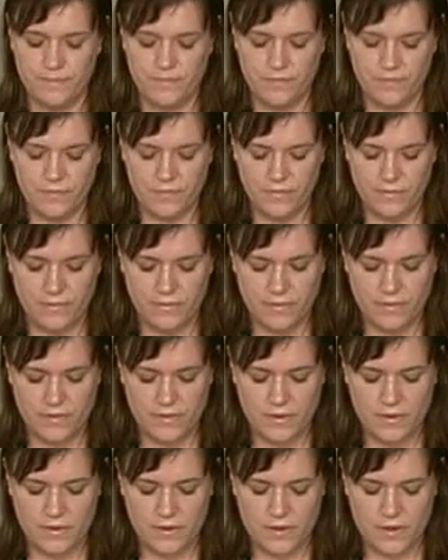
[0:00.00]

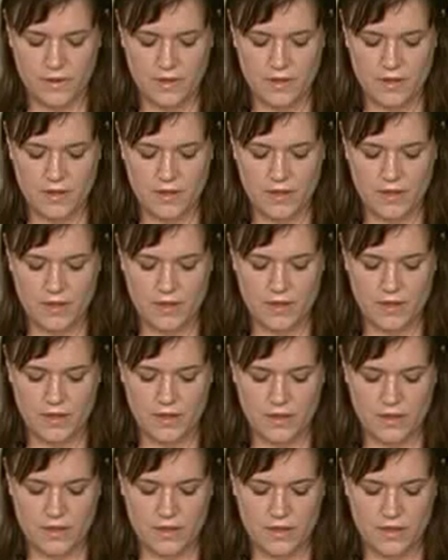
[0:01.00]

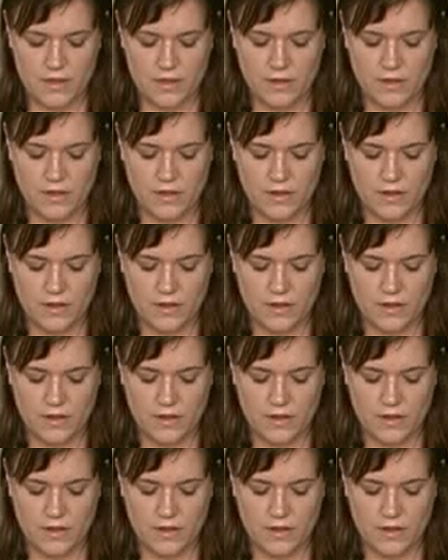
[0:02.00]
Nobody speaks.